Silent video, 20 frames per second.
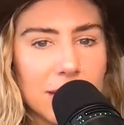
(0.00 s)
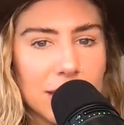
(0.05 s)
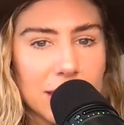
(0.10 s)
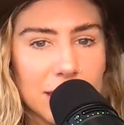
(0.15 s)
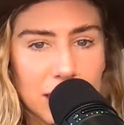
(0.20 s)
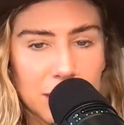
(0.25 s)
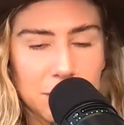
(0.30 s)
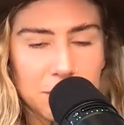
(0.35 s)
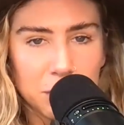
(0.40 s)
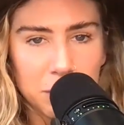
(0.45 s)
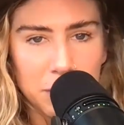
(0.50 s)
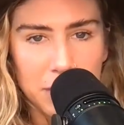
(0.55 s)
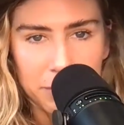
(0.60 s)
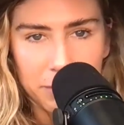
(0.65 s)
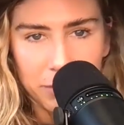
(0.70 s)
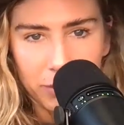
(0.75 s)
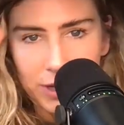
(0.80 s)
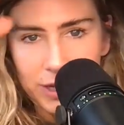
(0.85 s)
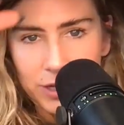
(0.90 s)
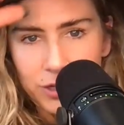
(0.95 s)
that keeps
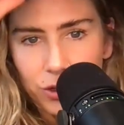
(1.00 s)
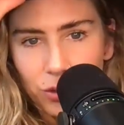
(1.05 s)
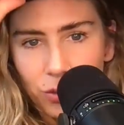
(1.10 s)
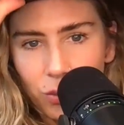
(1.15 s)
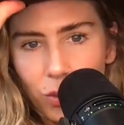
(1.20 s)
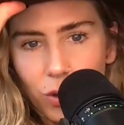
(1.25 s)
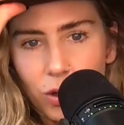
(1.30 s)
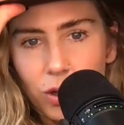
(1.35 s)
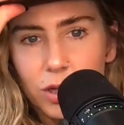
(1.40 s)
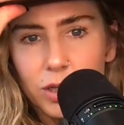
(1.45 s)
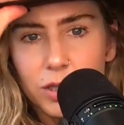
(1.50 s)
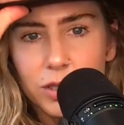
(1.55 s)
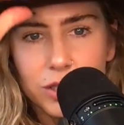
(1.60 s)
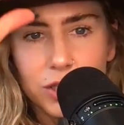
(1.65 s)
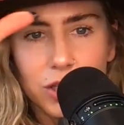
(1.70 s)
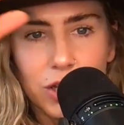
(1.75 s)
people in your world?